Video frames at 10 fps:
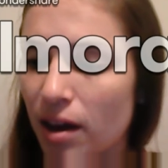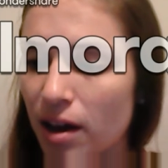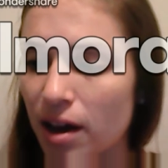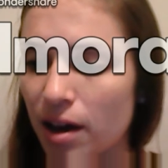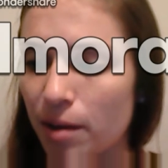
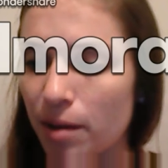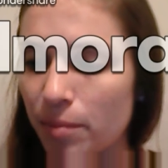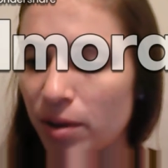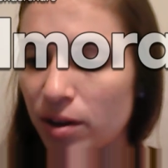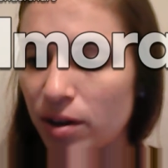Um,
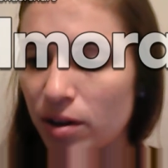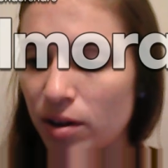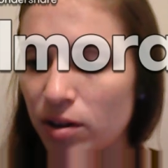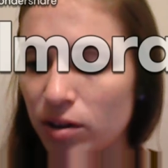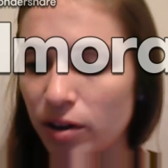
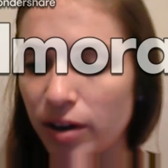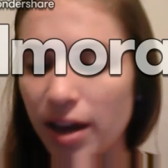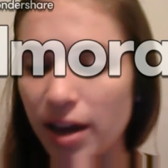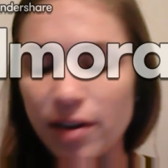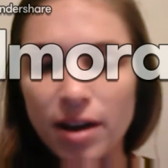
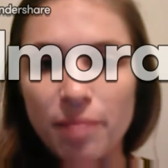Learning how to